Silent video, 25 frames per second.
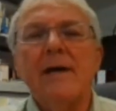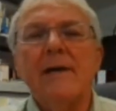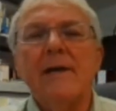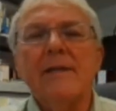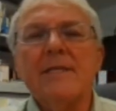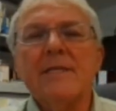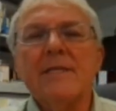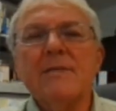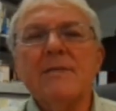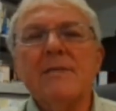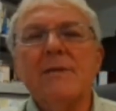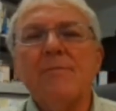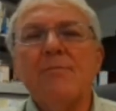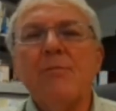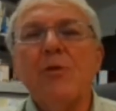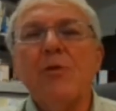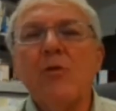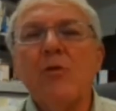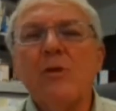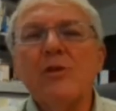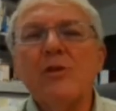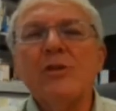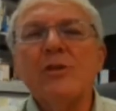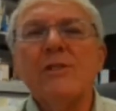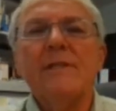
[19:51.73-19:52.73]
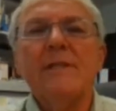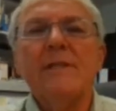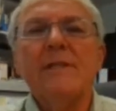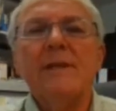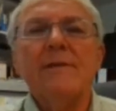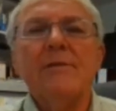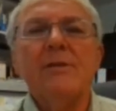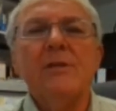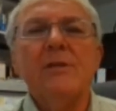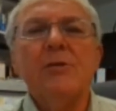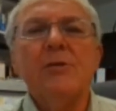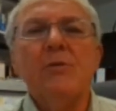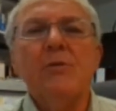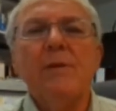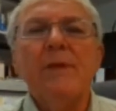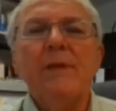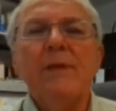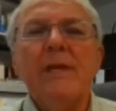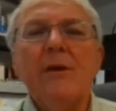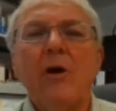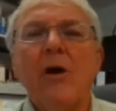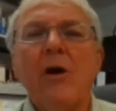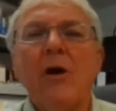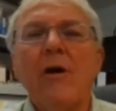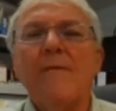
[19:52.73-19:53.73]
is the portion that you would
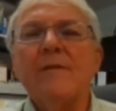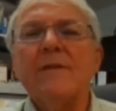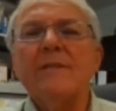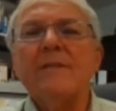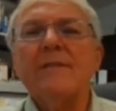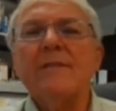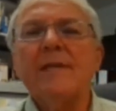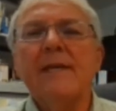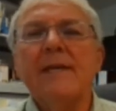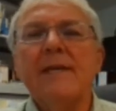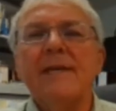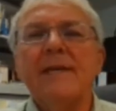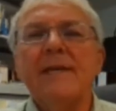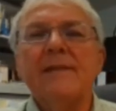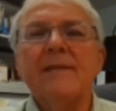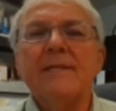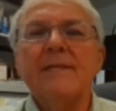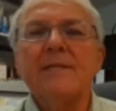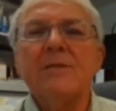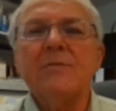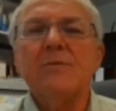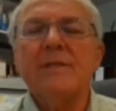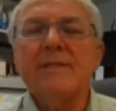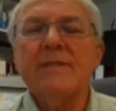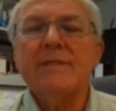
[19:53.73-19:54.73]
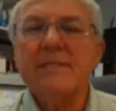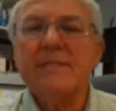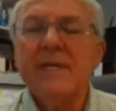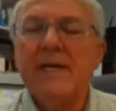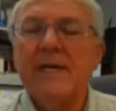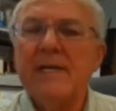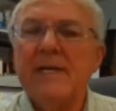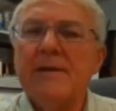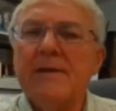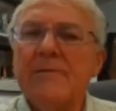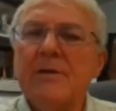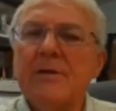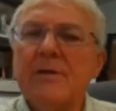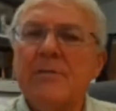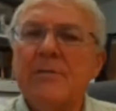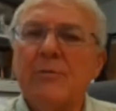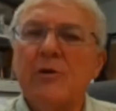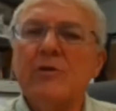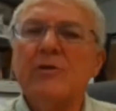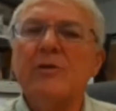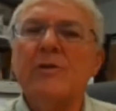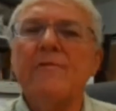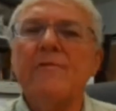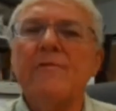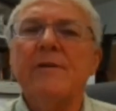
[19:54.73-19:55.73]
be harvesting, and this was done in
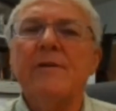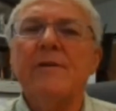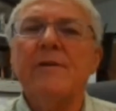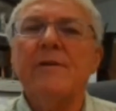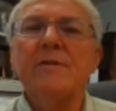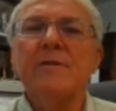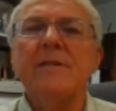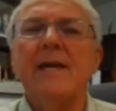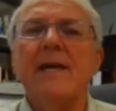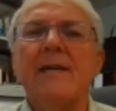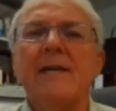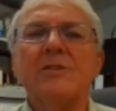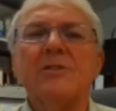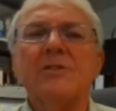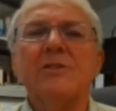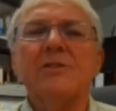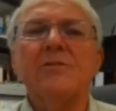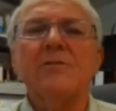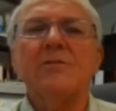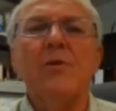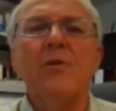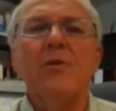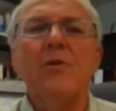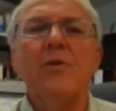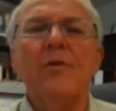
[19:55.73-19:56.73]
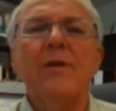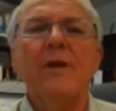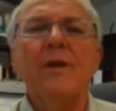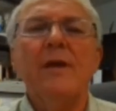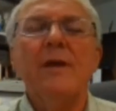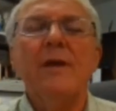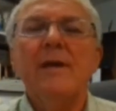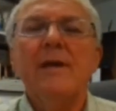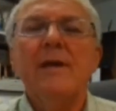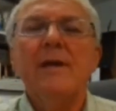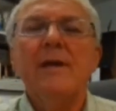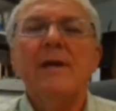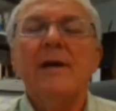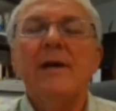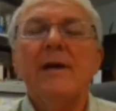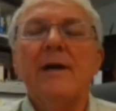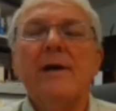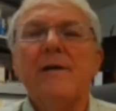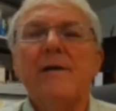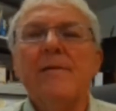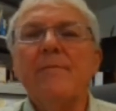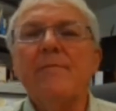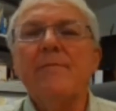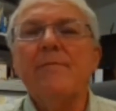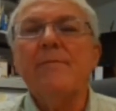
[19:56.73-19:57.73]
commercial fields last year, both
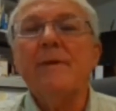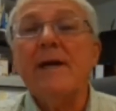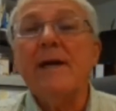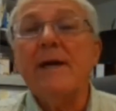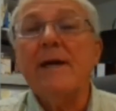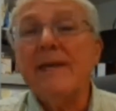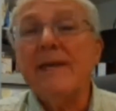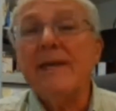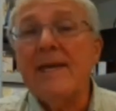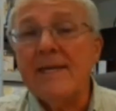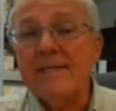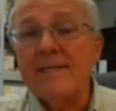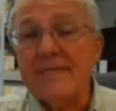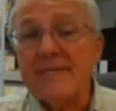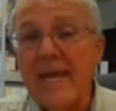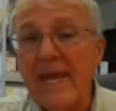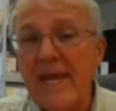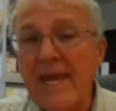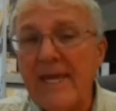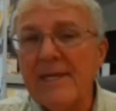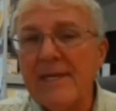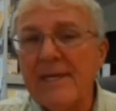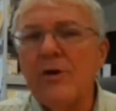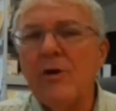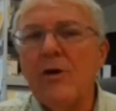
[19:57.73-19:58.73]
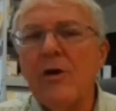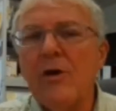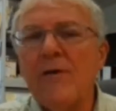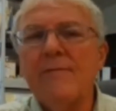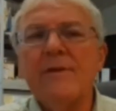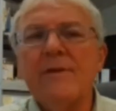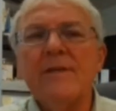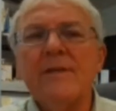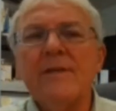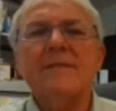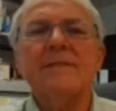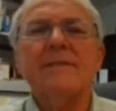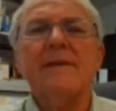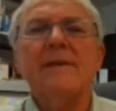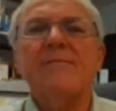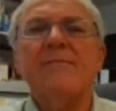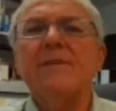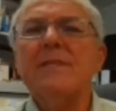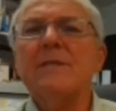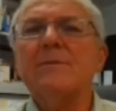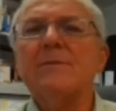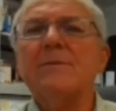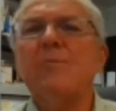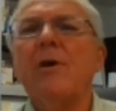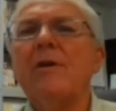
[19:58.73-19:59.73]
as hand harvest of
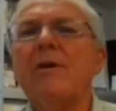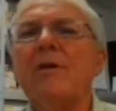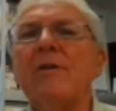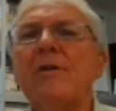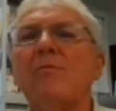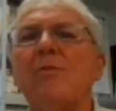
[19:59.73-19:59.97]
this part of